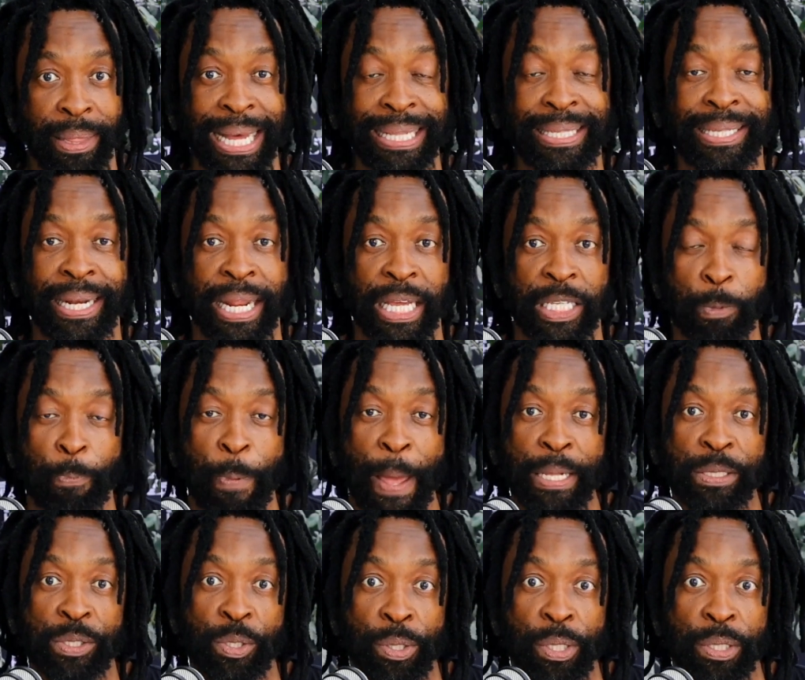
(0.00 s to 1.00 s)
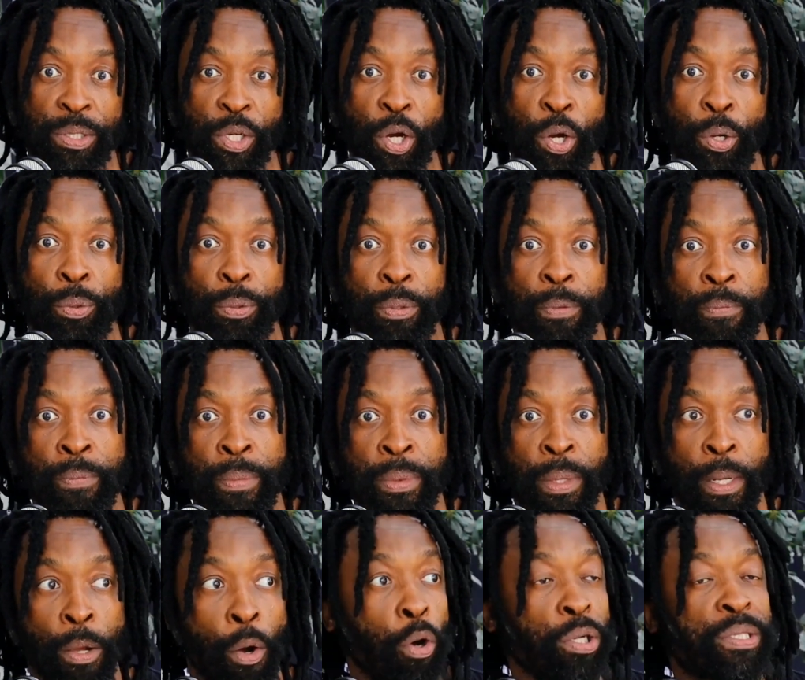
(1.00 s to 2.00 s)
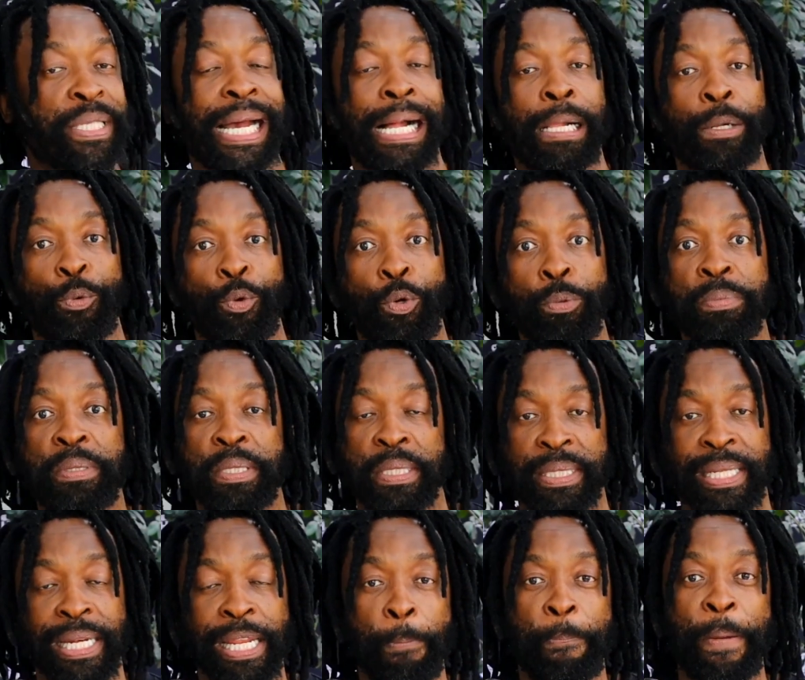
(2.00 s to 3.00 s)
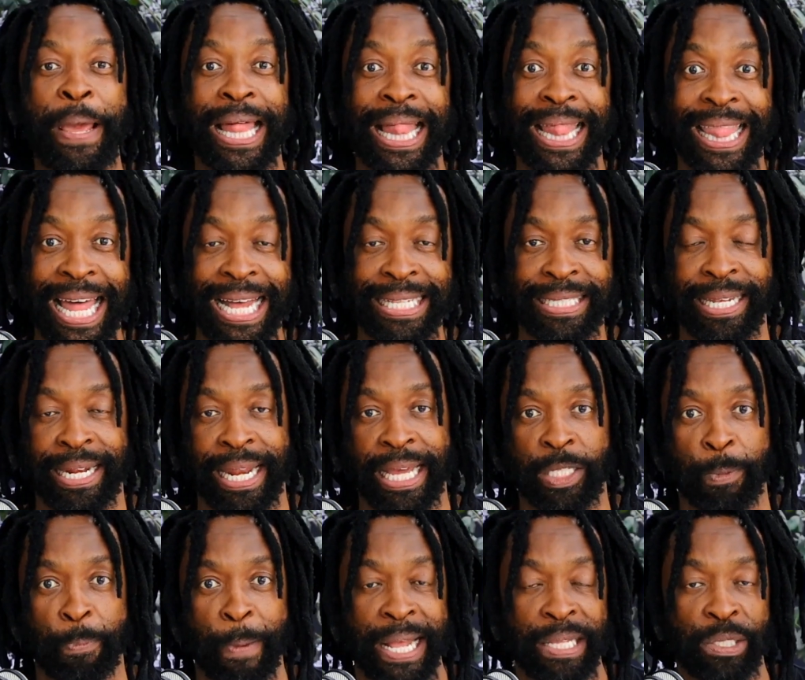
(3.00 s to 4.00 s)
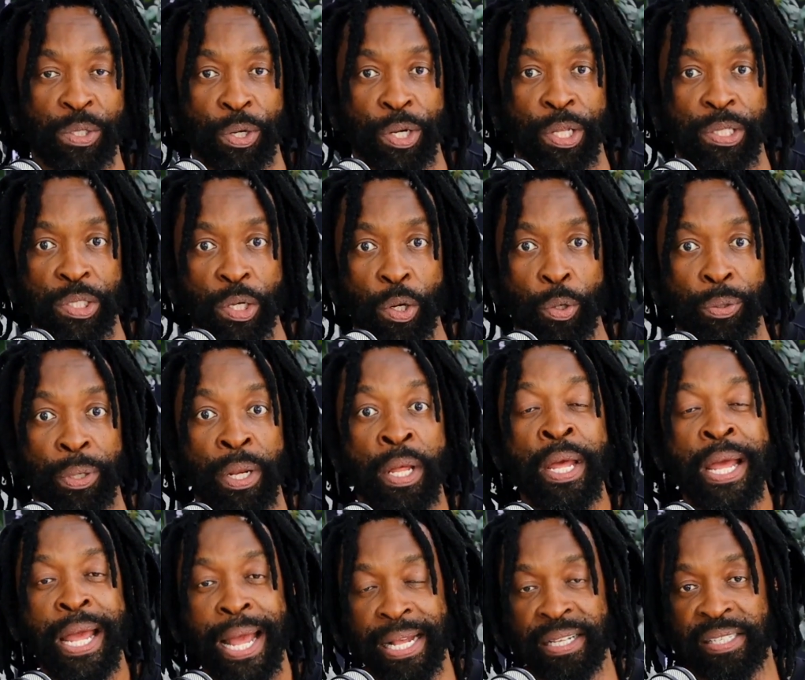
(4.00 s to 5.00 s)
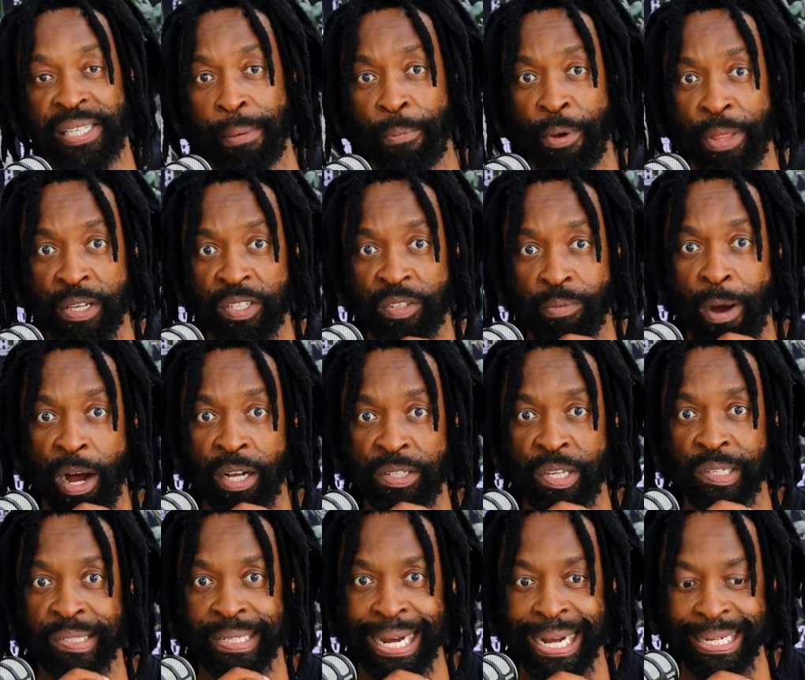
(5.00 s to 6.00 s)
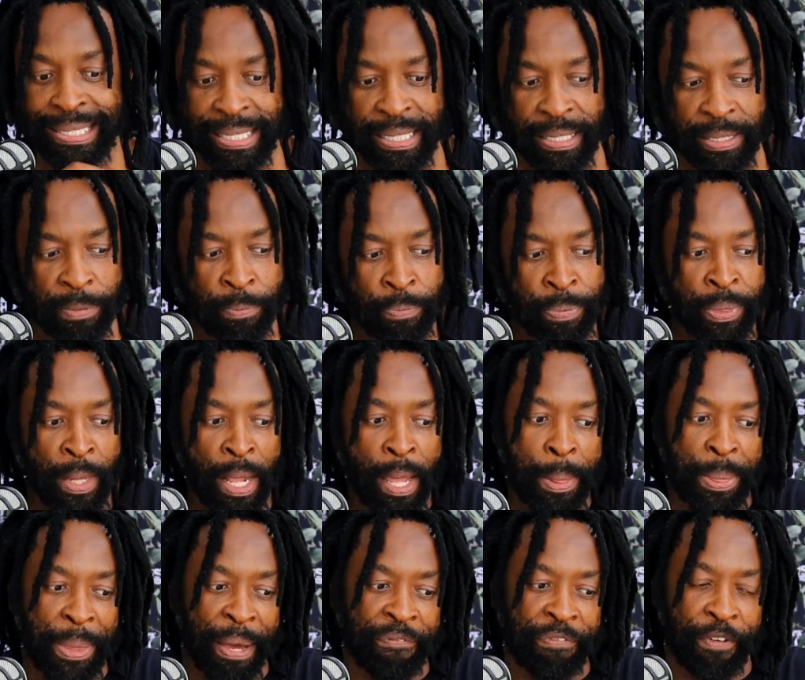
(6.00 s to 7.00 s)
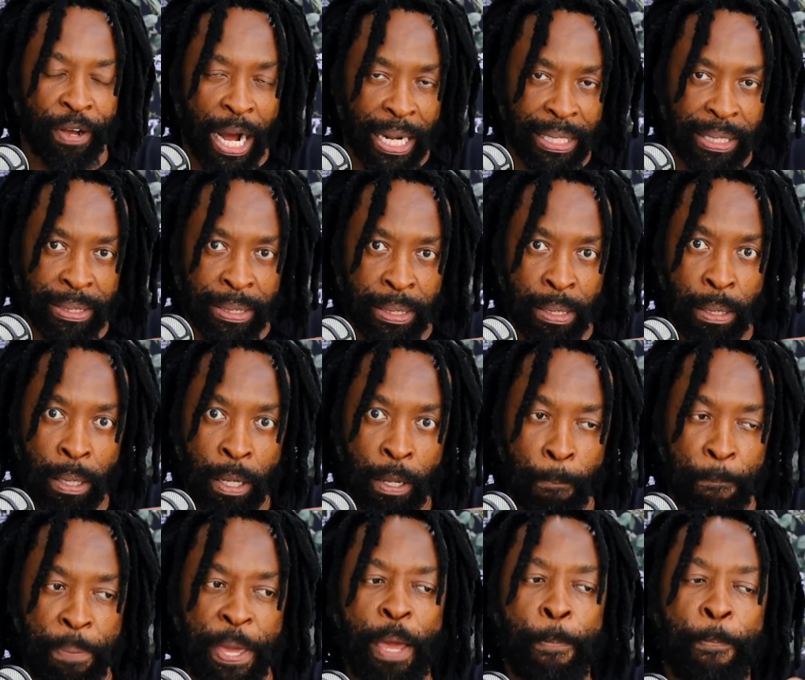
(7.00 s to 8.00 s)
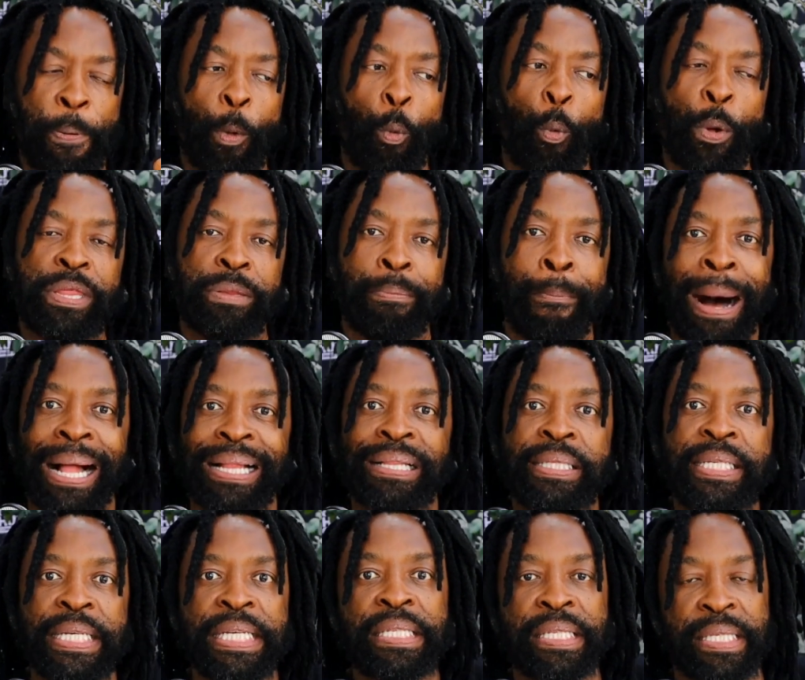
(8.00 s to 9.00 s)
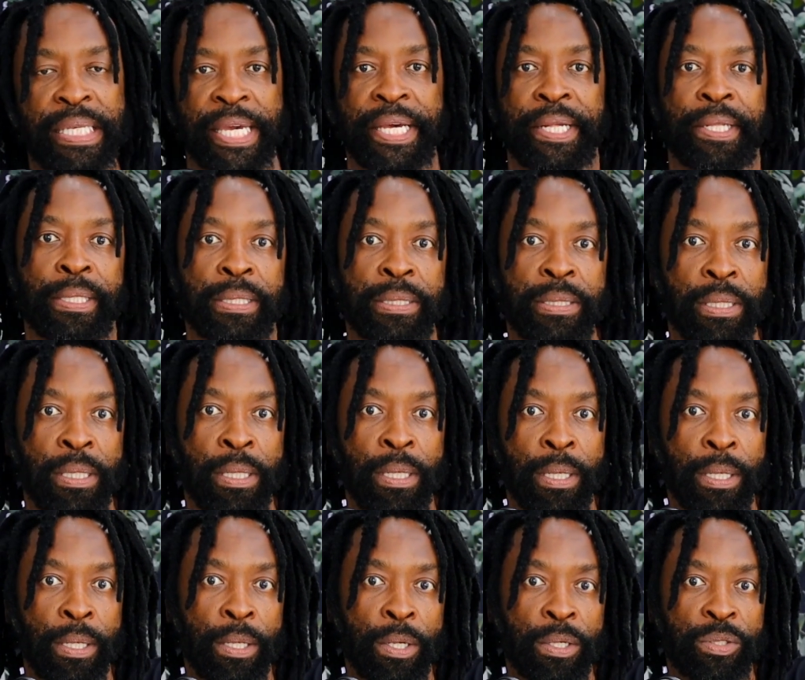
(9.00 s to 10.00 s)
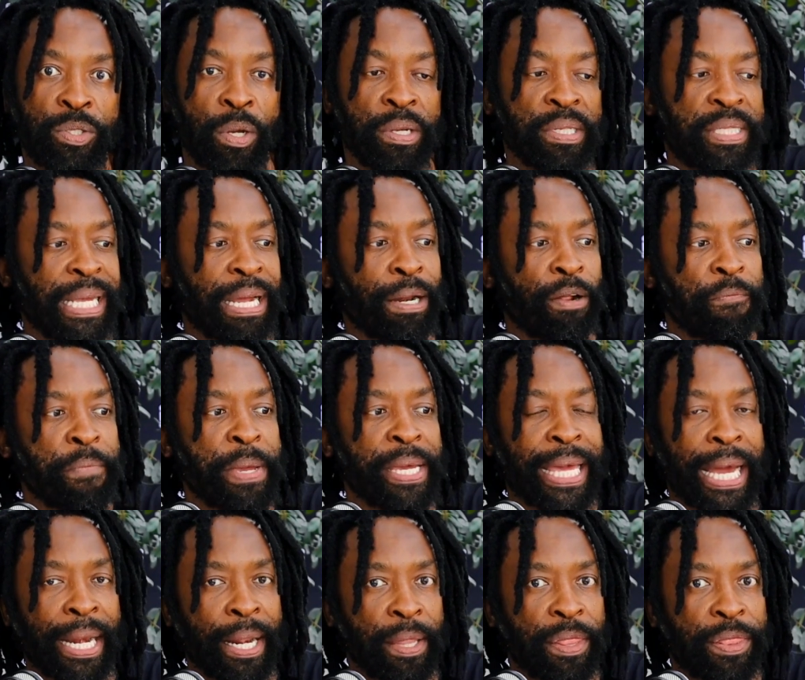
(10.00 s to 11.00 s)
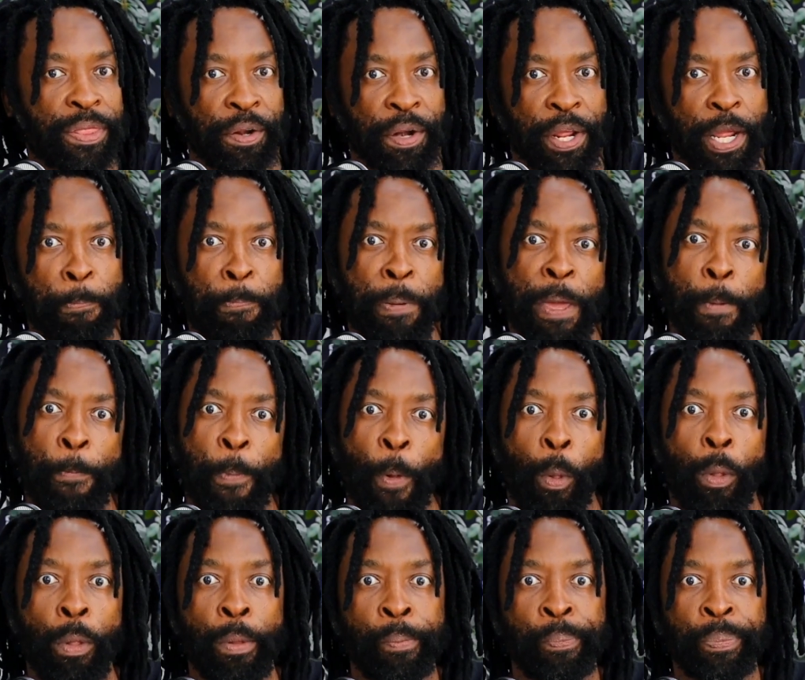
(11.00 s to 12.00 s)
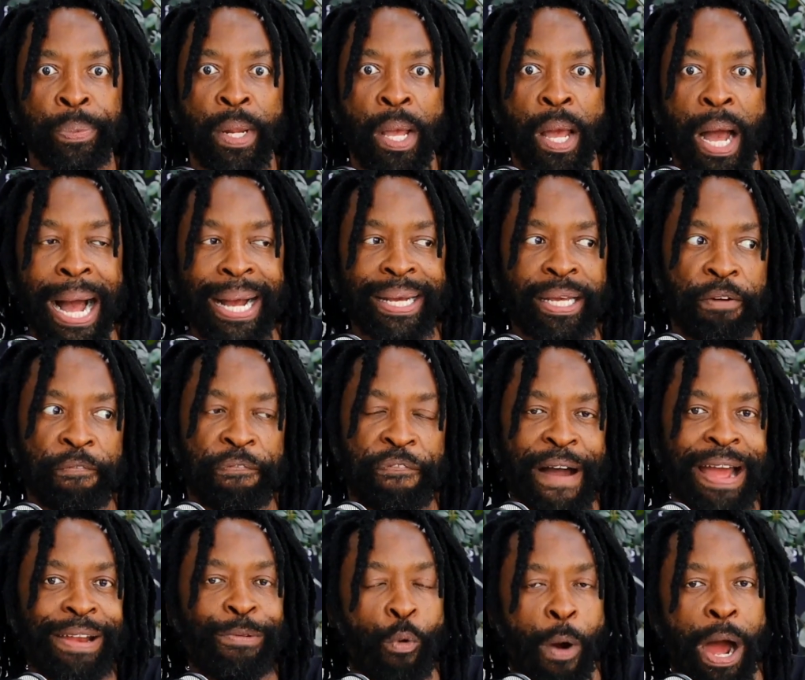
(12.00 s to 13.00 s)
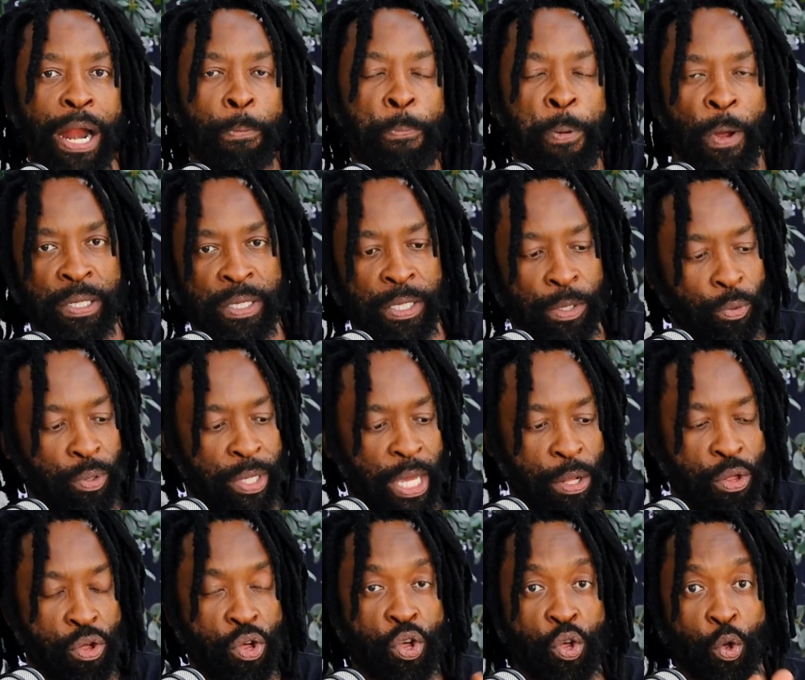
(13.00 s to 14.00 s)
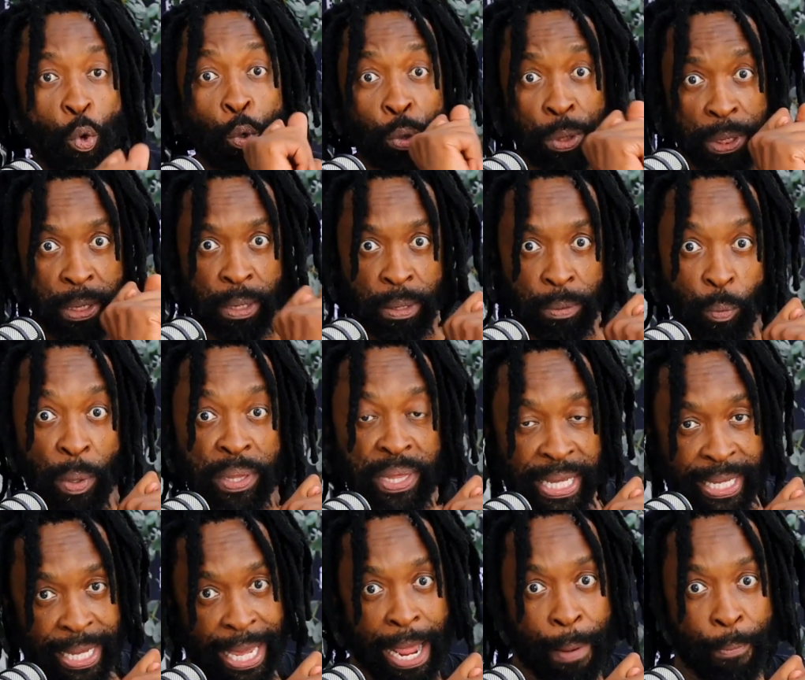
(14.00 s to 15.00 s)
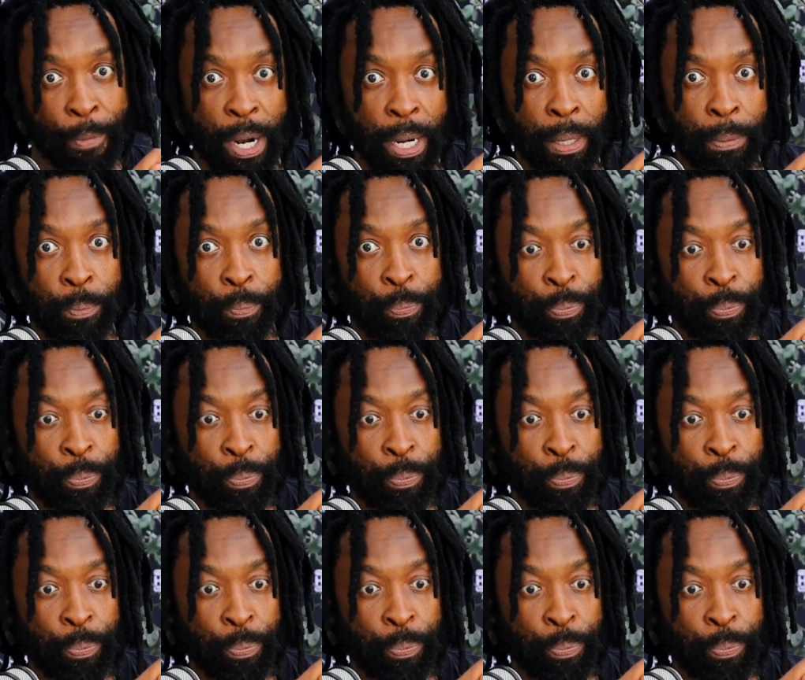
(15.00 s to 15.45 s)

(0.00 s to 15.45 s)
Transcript: that's an expense on its own. Hotel rooms, sleeping, that's an expense on its own. And some of the smartest artists, they've gotten people with multi-skills. So instead of me getting 3 people, I can find one person who can shoot with the camera,